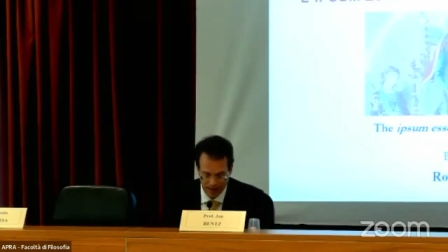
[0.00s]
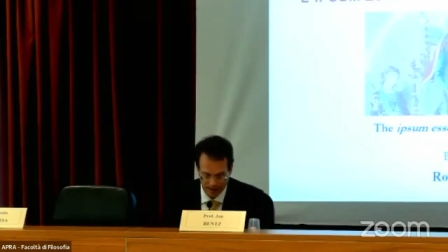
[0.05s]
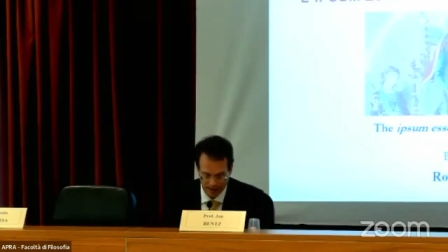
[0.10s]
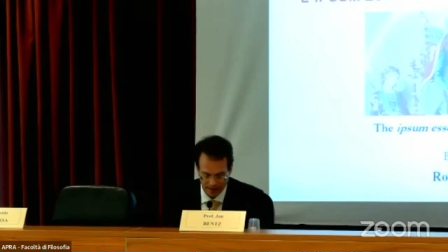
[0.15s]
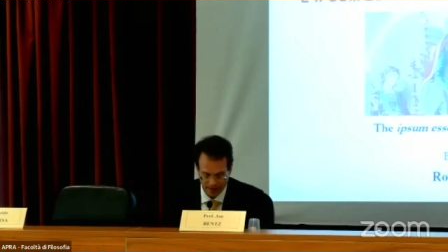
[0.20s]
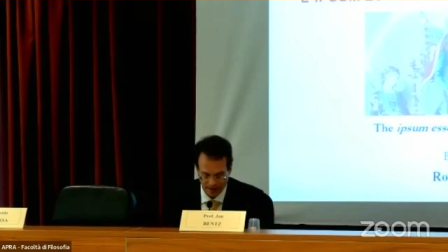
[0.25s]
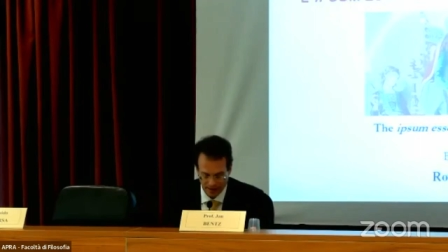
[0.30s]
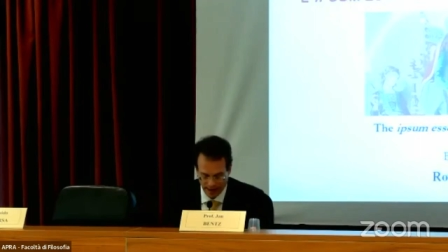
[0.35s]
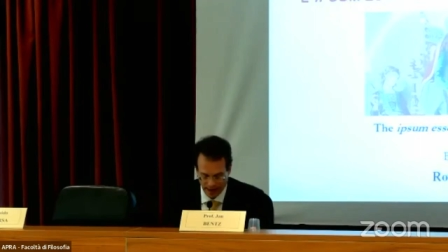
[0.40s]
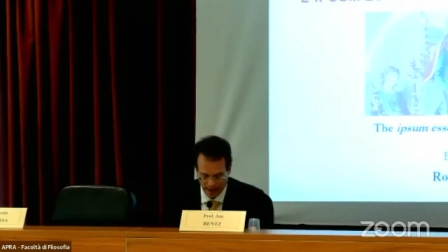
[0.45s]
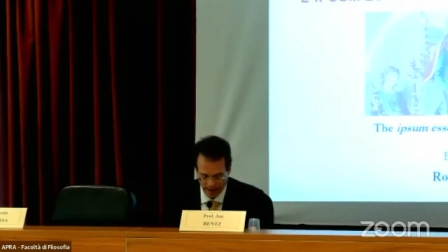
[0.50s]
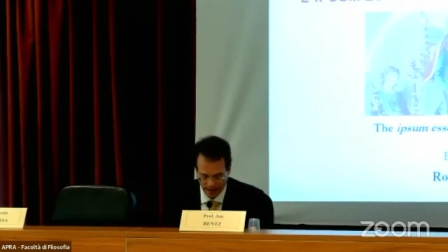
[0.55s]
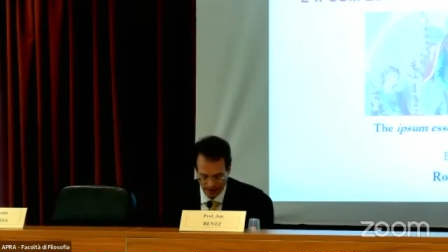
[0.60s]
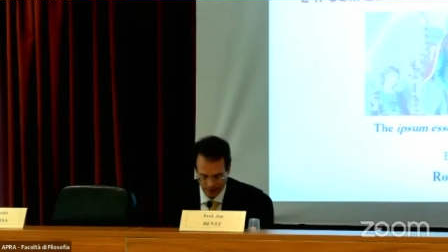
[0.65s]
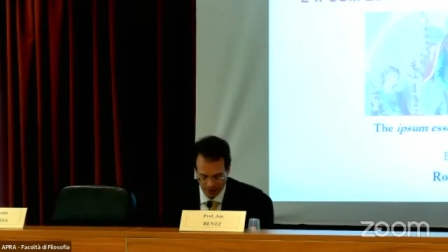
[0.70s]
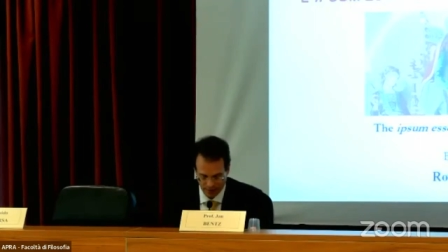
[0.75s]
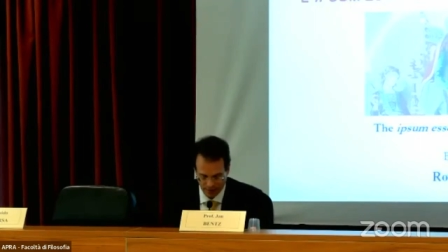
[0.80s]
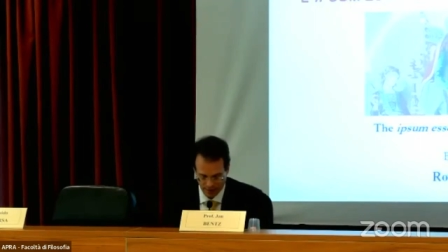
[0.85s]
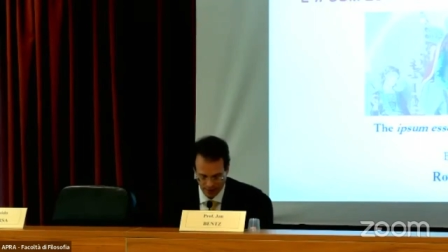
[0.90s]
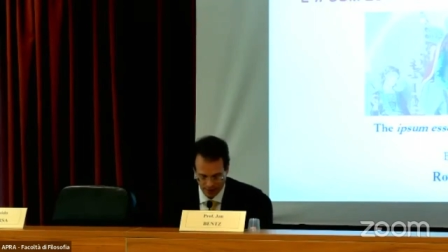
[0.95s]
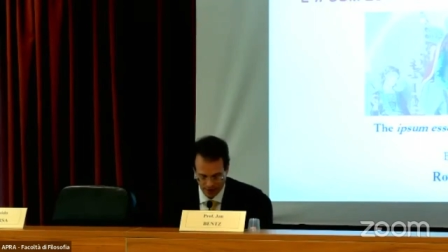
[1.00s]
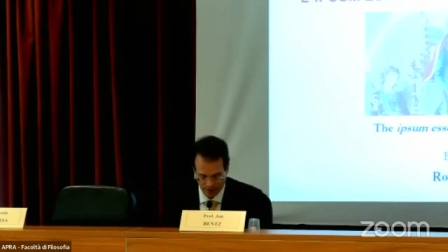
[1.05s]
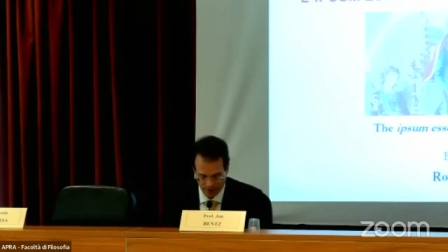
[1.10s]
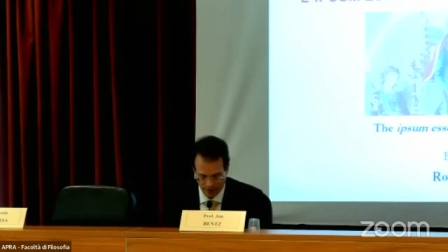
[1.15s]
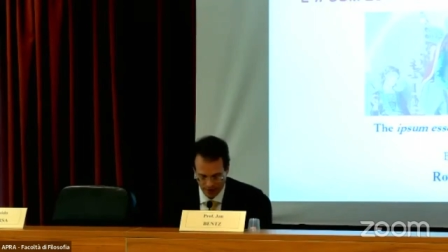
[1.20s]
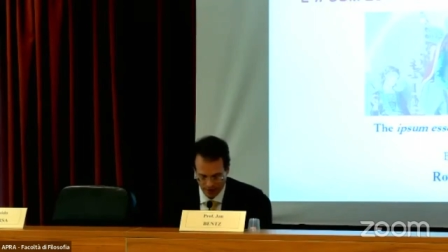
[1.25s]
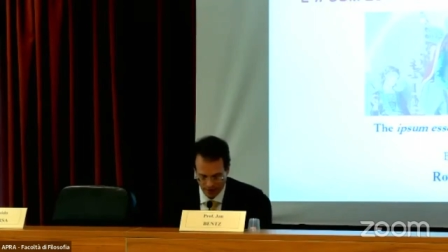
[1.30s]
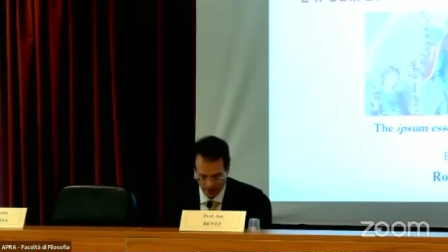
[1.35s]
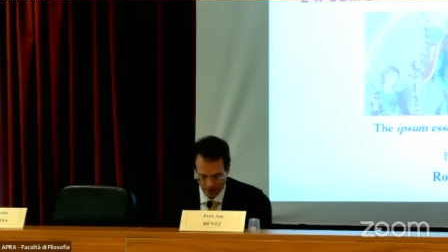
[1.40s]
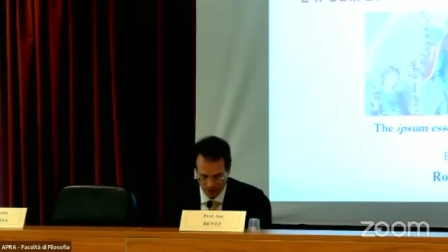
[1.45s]
as in the case with
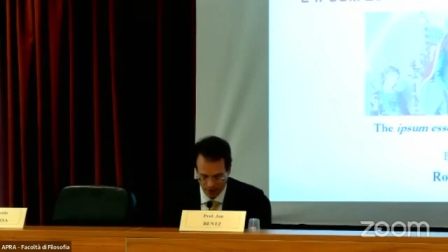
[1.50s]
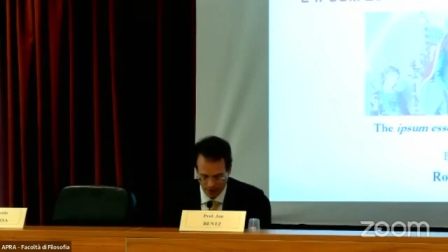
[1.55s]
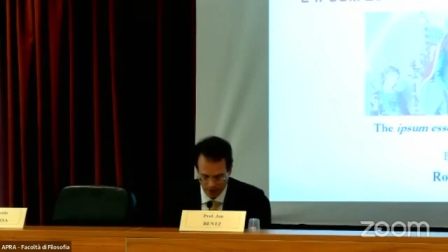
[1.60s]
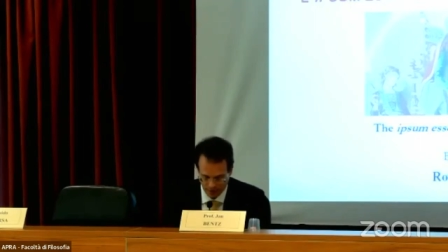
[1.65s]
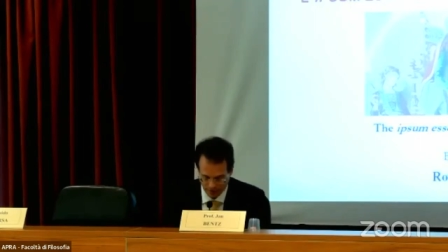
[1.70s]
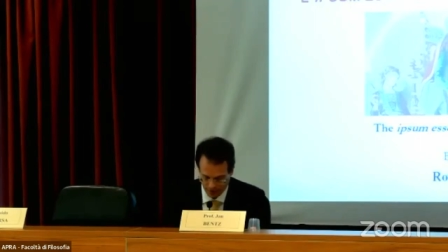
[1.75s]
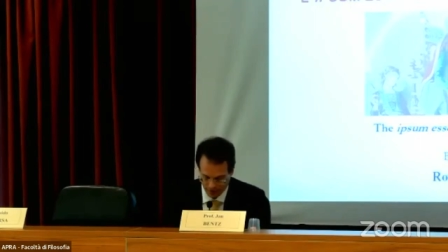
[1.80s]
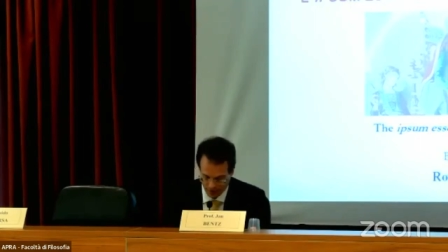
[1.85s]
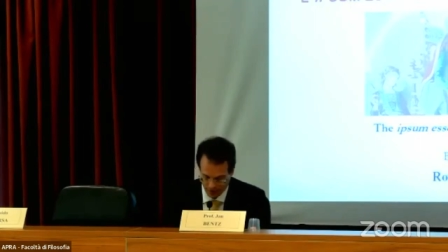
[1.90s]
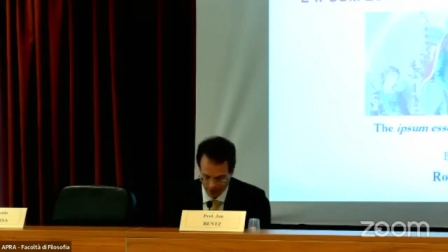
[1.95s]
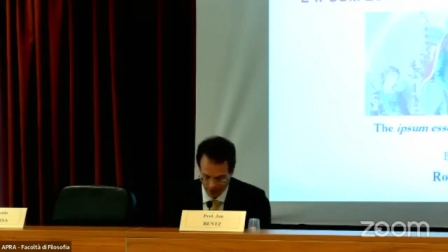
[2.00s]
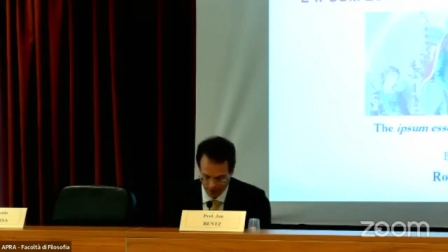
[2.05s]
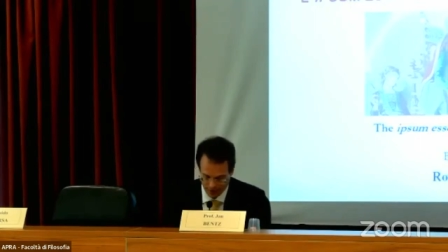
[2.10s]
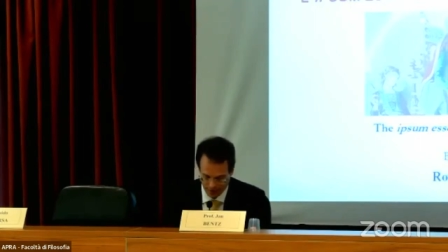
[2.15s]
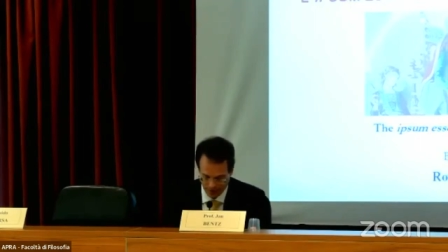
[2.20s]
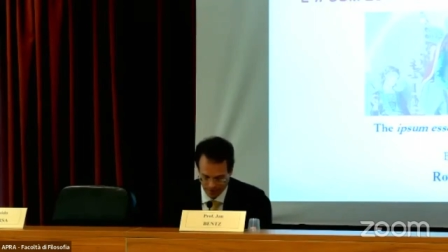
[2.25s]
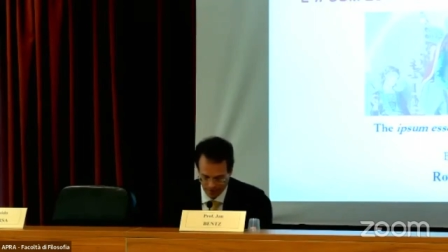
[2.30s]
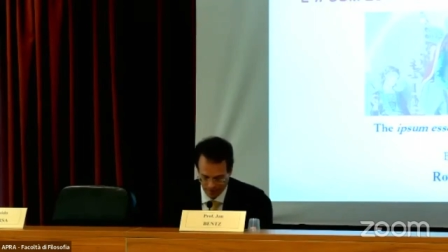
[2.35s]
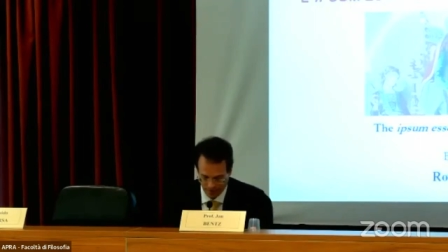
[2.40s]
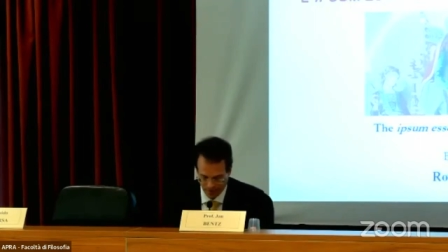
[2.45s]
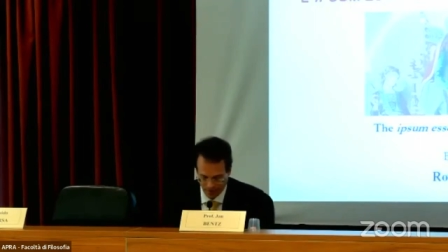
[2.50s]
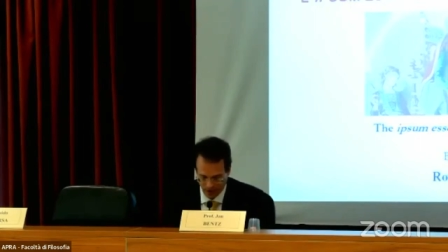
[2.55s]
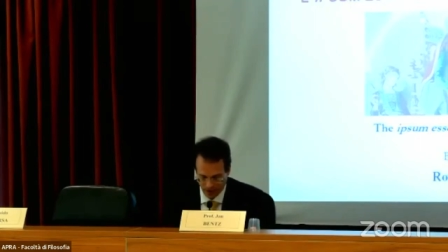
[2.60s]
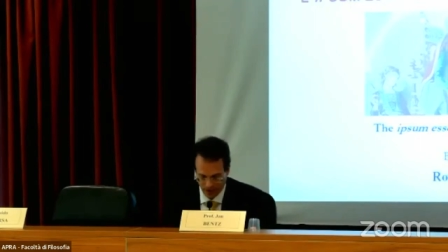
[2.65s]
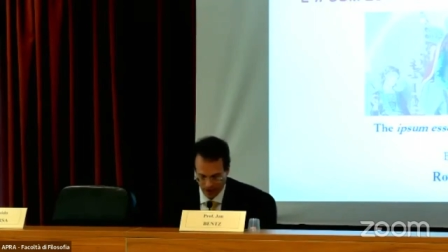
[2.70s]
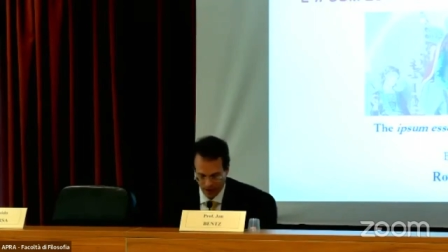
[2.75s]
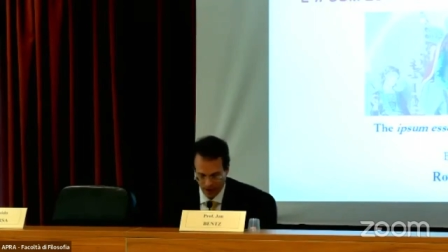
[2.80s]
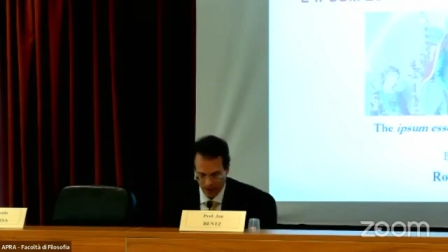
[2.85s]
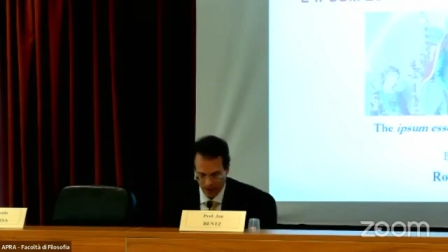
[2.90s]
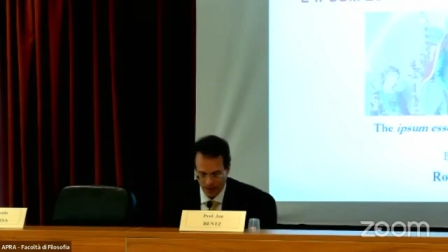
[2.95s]
John Duns Scotus' philosophy.
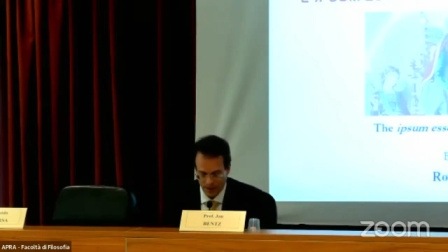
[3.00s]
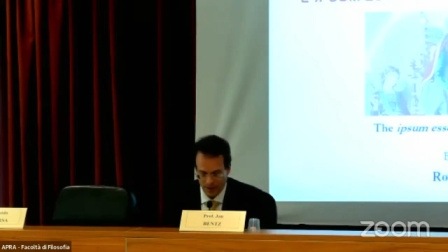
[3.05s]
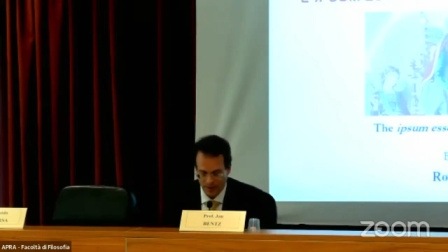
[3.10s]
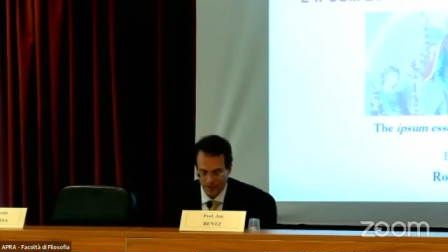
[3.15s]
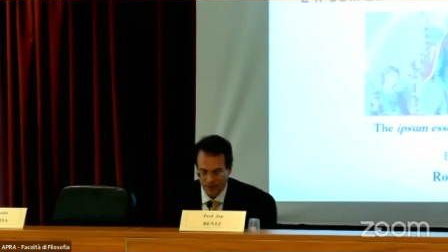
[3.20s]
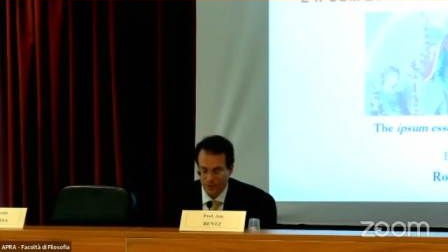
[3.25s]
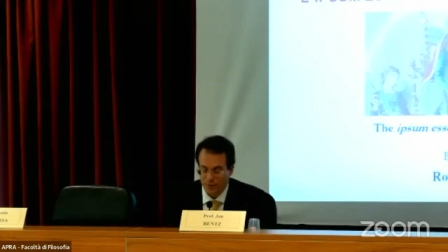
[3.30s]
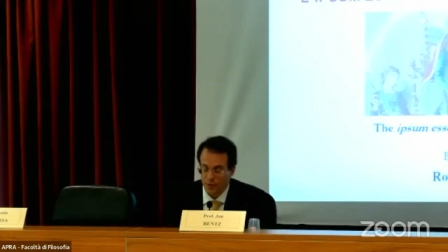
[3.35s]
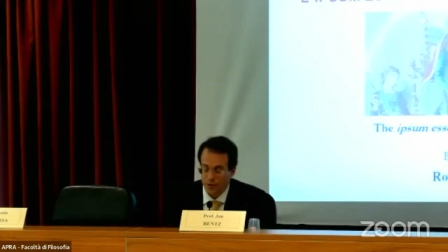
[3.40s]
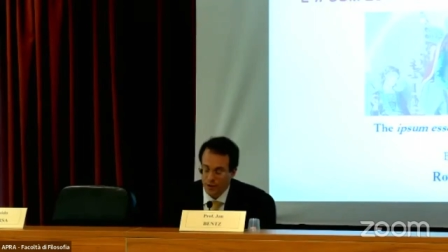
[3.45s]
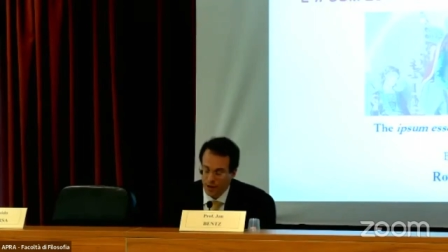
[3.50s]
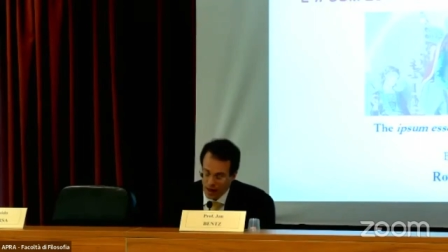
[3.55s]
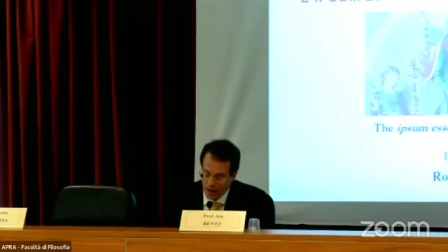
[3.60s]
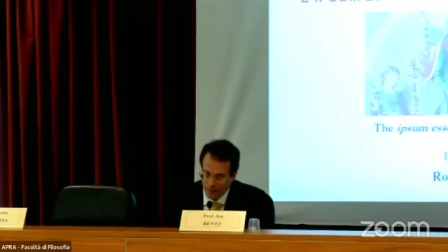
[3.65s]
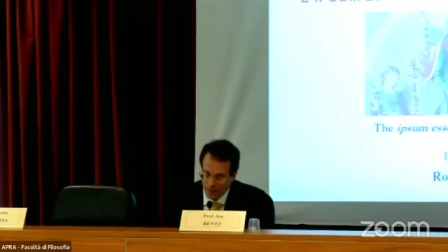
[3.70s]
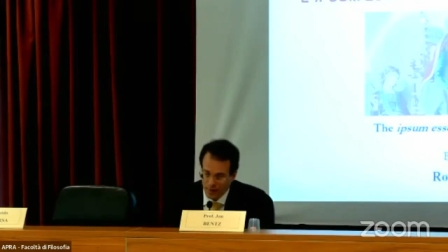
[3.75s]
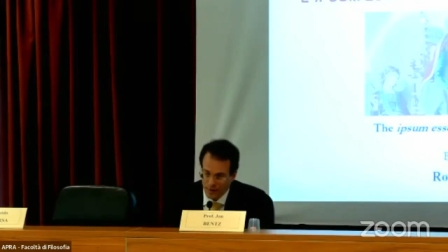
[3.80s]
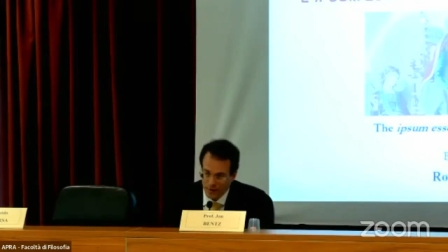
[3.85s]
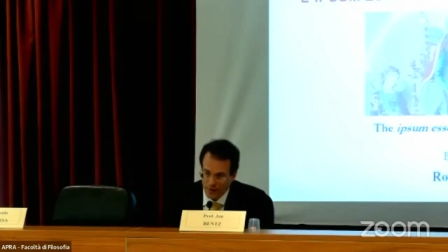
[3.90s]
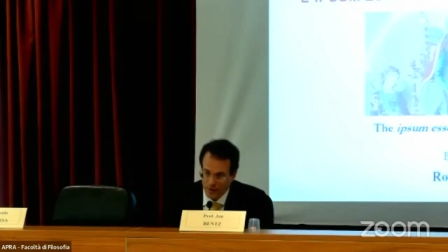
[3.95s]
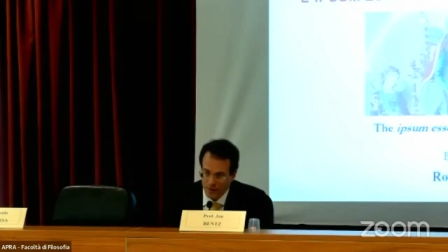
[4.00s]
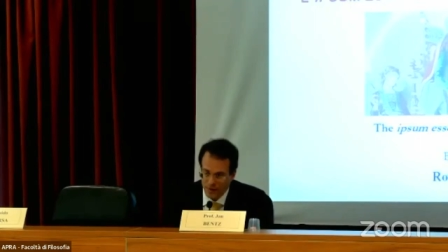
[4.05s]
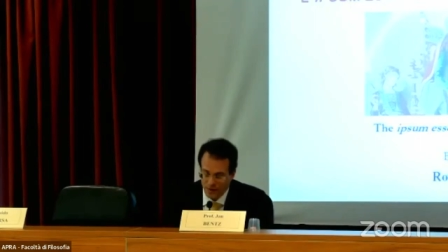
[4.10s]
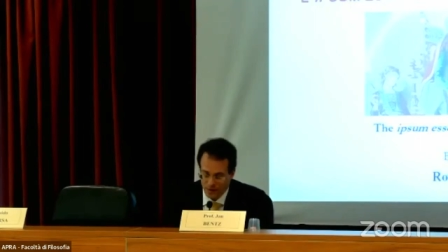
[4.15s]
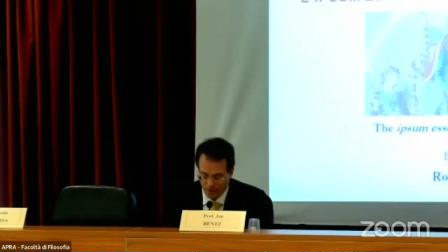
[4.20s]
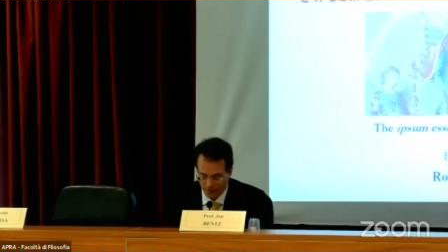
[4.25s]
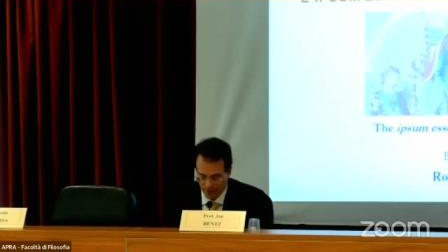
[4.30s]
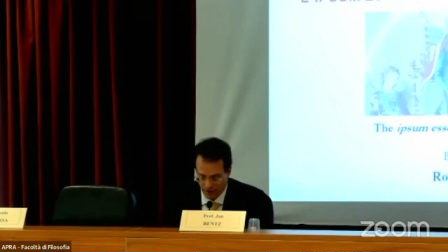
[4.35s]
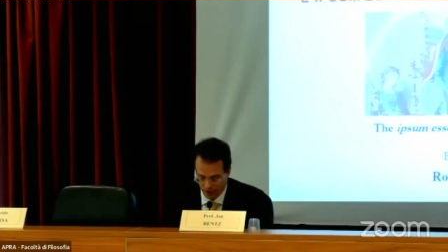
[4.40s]
Siewerth comments on this